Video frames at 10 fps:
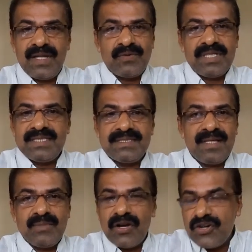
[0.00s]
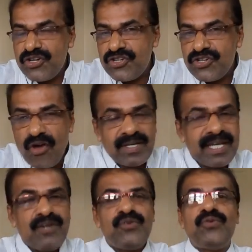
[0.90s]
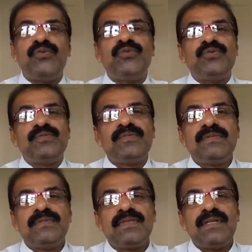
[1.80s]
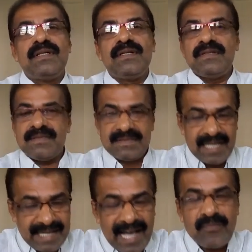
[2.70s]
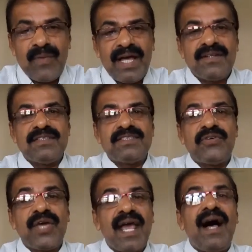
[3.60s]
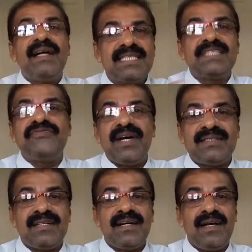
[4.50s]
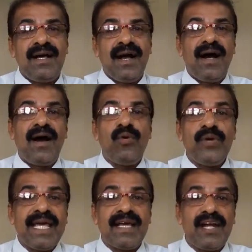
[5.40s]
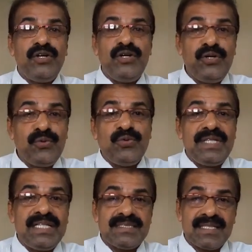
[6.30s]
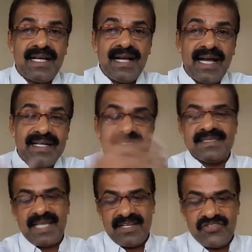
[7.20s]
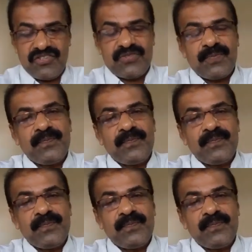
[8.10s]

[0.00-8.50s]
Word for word: Now this is something shocking to uh, the young man. So he asks his father how he can do this at his age.